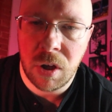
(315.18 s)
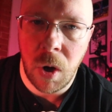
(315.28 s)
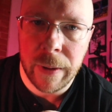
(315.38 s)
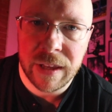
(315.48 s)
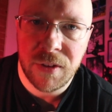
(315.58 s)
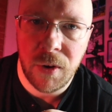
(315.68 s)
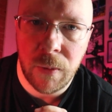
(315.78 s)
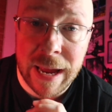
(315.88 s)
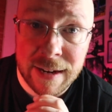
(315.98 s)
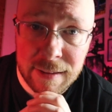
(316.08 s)
going
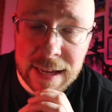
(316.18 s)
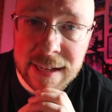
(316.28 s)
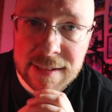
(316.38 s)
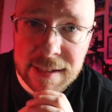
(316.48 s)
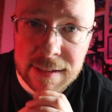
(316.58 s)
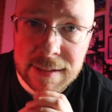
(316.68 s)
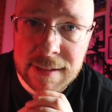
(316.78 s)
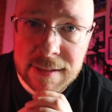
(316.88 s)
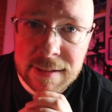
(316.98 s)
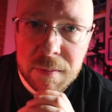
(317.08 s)
through
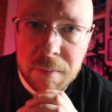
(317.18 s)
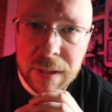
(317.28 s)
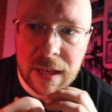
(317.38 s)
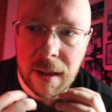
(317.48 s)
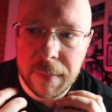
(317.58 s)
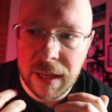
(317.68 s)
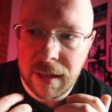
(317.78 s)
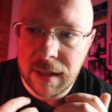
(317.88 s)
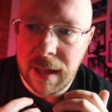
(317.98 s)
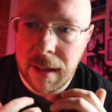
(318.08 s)
adolescence,
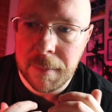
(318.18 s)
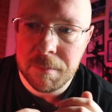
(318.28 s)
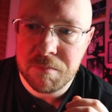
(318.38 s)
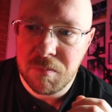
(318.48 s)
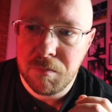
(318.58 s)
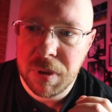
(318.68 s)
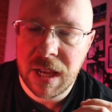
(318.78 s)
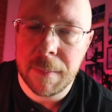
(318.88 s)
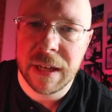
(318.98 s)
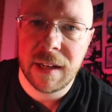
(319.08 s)
becoming
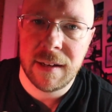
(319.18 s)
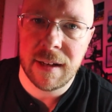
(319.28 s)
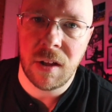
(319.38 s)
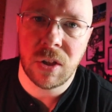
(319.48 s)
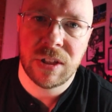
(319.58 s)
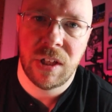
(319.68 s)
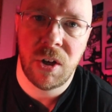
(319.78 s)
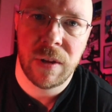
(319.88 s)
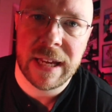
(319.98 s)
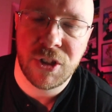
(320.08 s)
an adult,
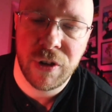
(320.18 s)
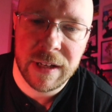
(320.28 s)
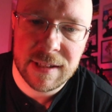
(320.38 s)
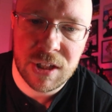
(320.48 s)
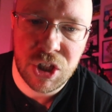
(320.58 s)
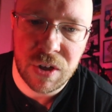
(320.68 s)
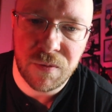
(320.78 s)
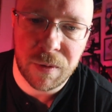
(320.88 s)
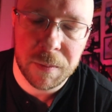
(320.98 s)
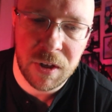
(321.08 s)
that transition
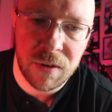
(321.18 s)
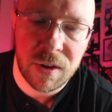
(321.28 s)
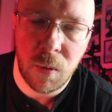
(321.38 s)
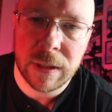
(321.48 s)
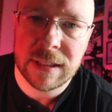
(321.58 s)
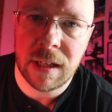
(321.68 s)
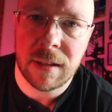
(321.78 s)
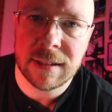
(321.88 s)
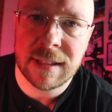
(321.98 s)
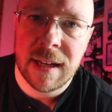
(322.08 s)
from youth to
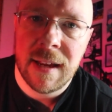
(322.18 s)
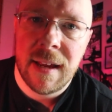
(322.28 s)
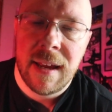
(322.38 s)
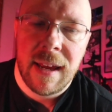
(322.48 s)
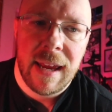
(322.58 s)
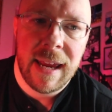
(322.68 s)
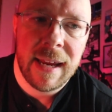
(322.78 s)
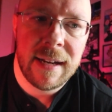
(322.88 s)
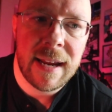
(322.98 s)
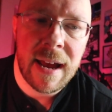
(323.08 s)
adult,
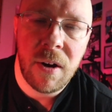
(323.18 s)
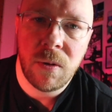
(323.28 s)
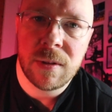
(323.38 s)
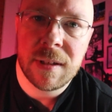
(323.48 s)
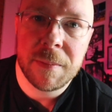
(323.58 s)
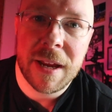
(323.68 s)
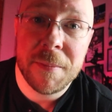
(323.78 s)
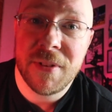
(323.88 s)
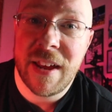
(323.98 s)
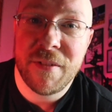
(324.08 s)
and how
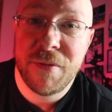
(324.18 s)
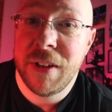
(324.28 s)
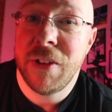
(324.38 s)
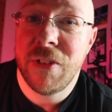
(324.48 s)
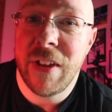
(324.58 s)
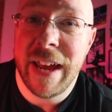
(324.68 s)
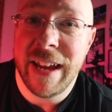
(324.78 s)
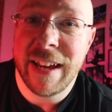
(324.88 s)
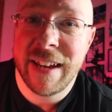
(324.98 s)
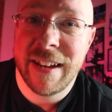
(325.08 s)
sometimes that feels
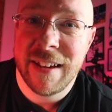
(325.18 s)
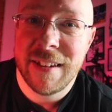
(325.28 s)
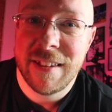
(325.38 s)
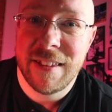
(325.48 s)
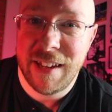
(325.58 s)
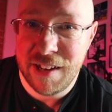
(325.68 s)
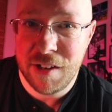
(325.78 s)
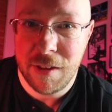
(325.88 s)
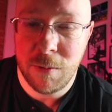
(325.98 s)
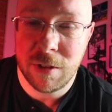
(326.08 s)
like the end
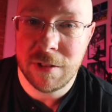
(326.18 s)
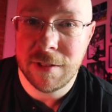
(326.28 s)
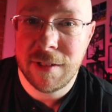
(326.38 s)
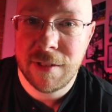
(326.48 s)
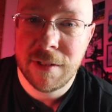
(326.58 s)
of the world.